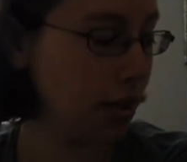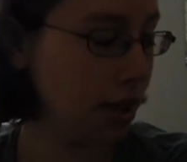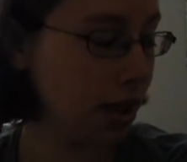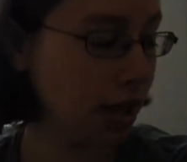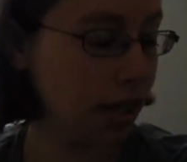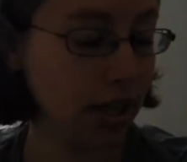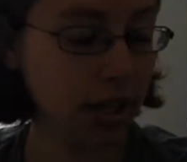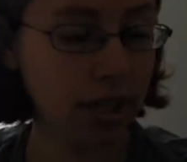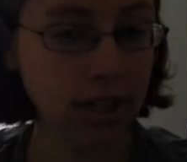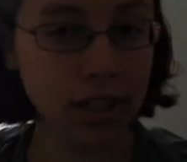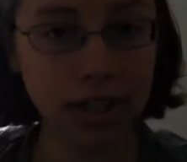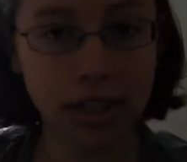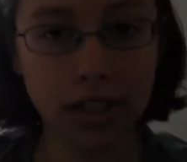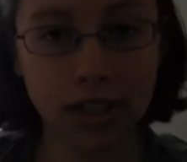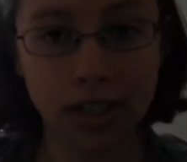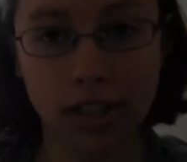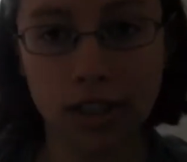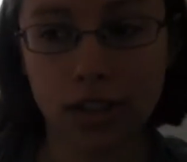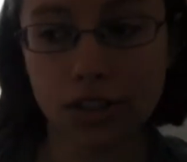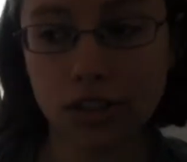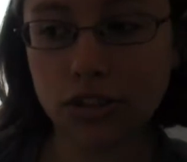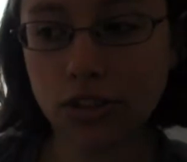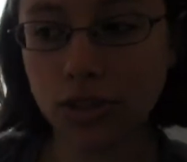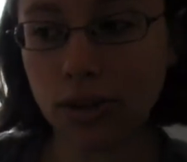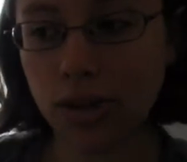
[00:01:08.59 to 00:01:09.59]
But
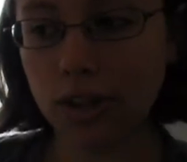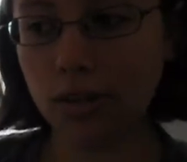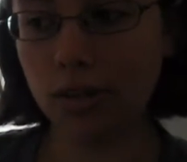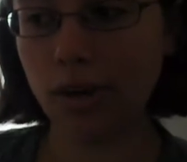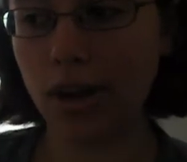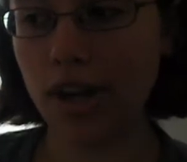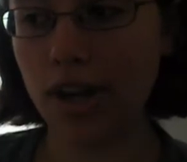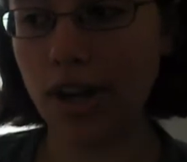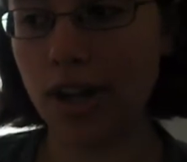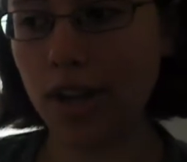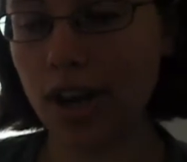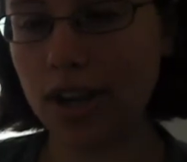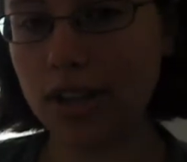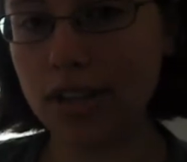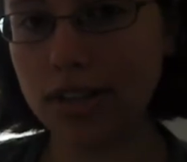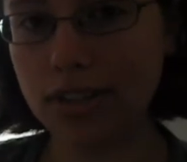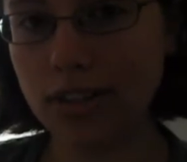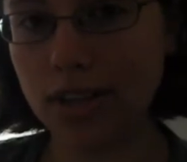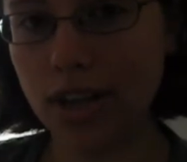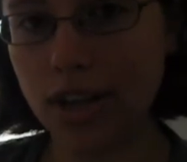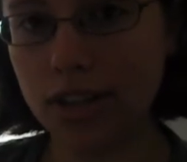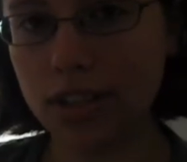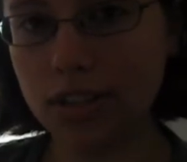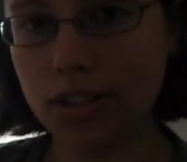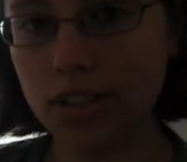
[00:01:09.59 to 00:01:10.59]
so anyway, I
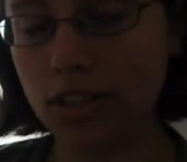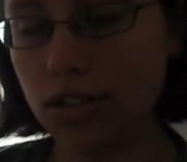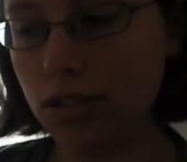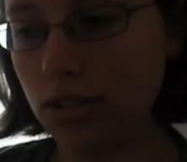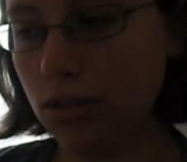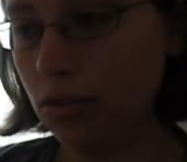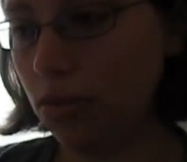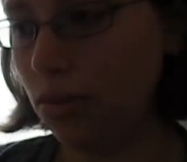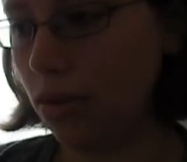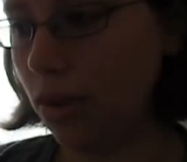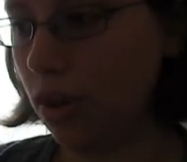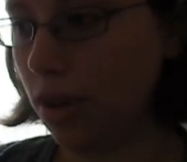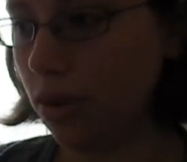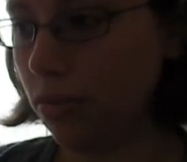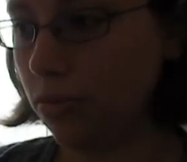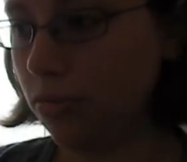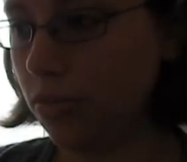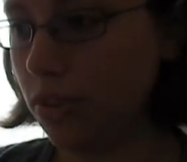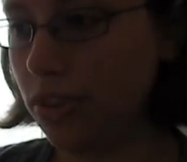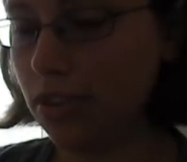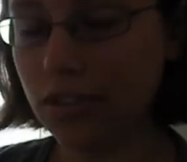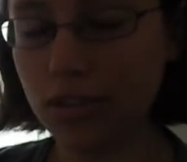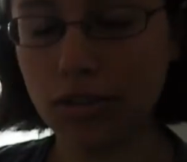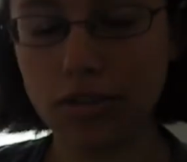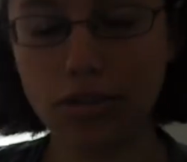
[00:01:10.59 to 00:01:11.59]
decided to do
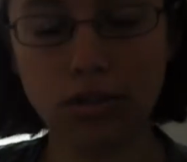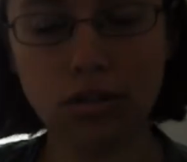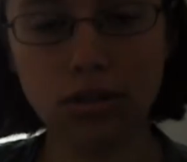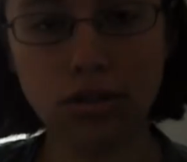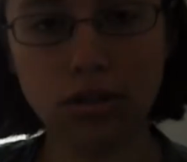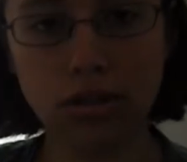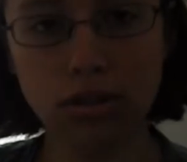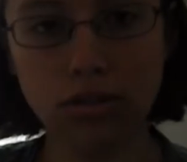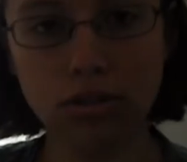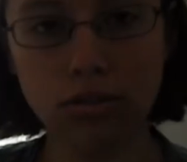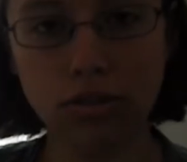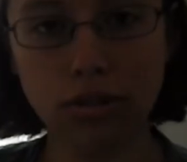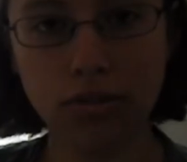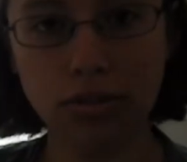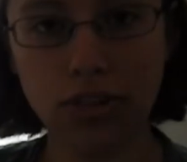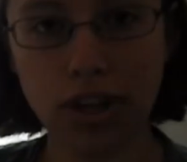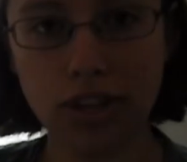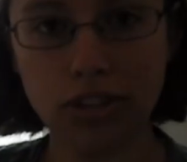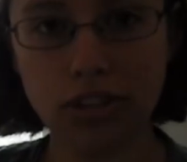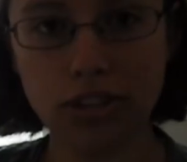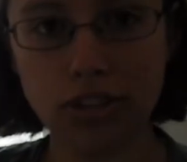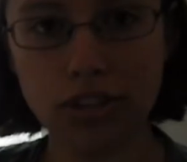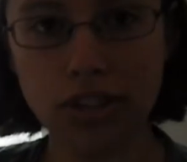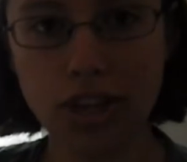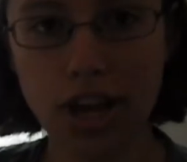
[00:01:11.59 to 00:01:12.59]
um, this little
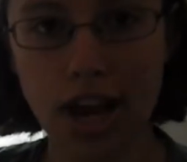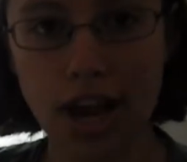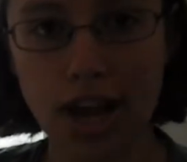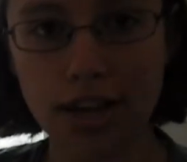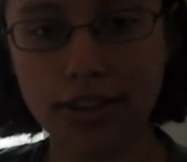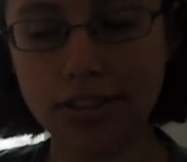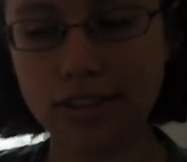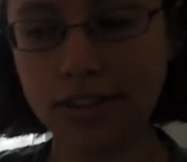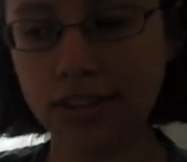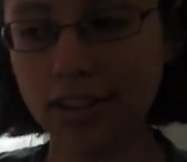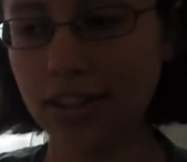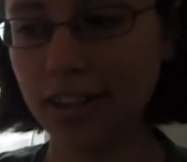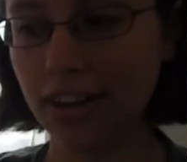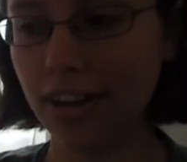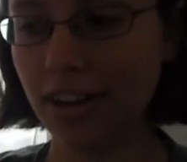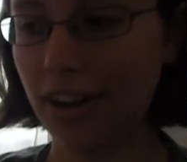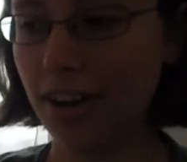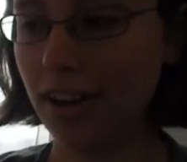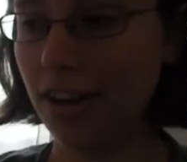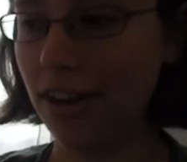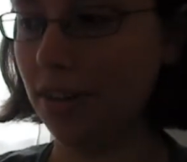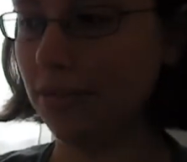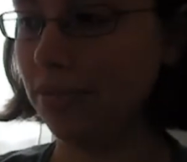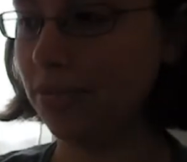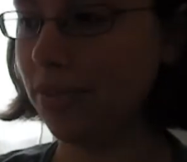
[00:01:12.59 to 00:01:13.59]
reflection task
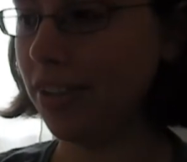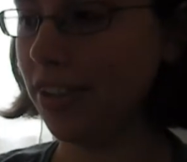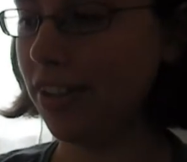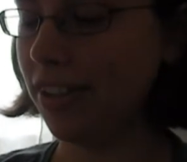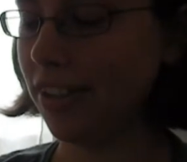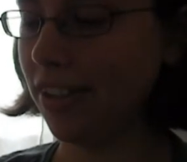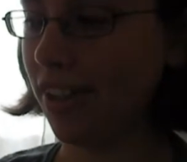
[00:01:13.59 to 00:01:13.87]
um,